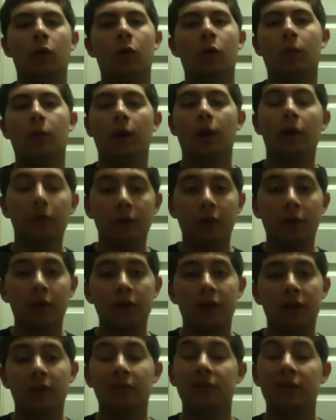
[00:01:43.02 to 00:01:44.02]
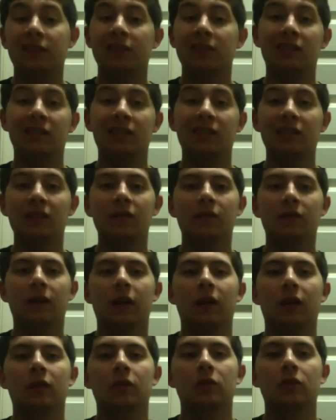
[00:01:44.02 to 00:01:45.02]
Mouth guards have a distinct
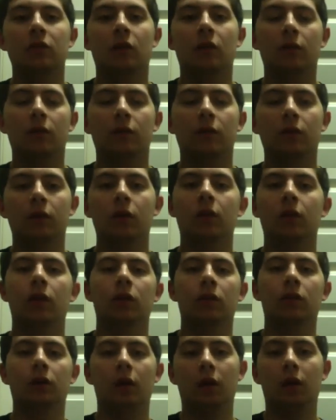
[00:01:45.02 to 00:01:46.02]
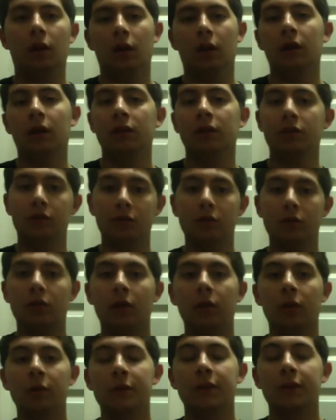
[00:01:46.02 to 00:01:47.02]
advantage over external
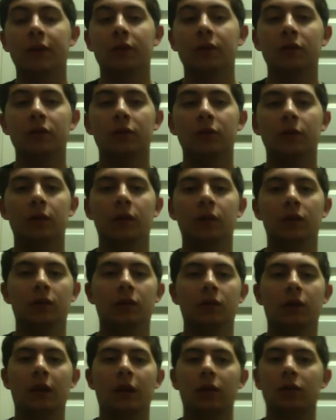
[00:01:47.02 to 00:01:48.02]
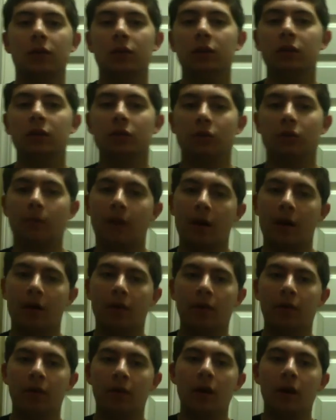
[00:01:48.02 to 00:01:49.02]
helmet sensors because they're actually in your
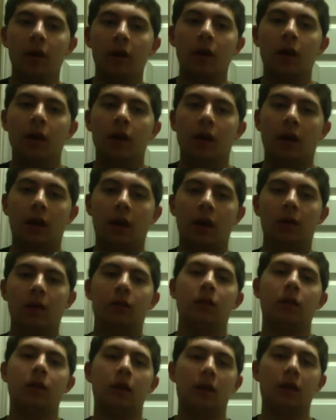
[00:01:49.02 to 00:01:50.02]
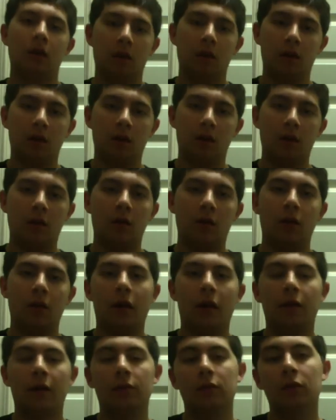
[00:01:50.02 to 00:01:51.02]
mouth and they
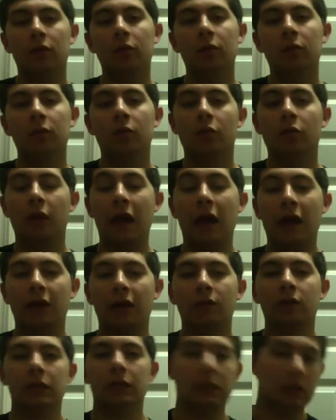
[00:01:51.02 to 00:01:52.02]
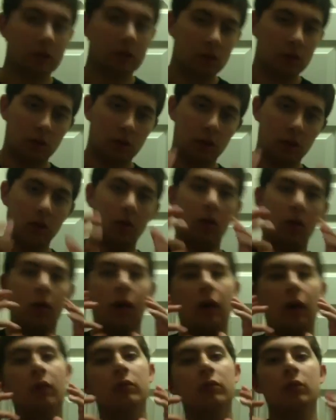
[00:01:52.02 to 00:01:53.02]
have a little bit more accuracy, so they know
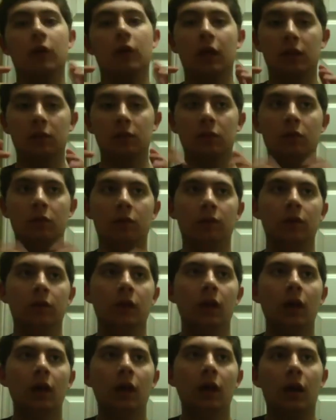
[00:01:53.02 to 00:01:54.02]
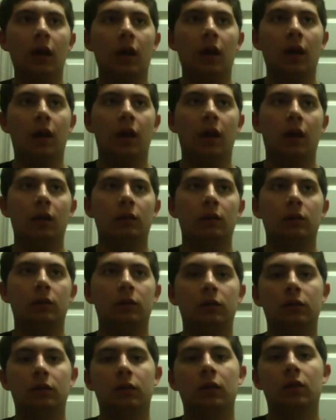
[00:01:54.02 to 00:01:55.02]
how your head moves. And
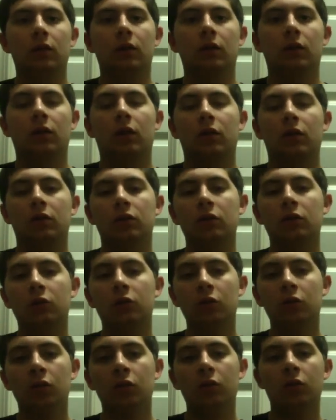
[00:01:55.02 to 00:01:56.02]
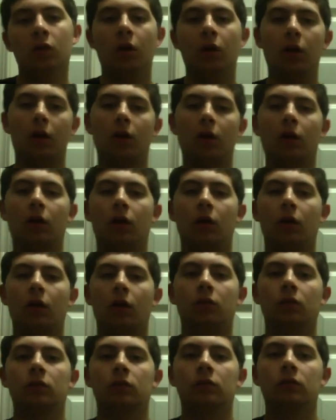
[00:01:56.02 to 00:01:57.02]
there are two of
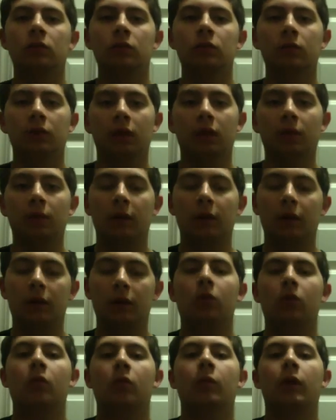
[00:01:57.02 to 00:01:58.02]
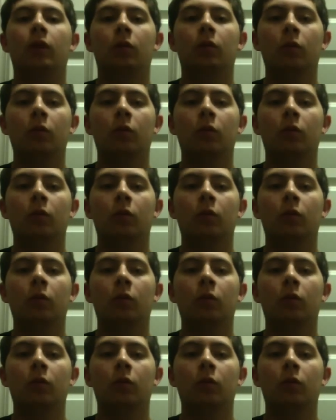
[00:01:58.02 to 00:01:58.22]
them that I know about.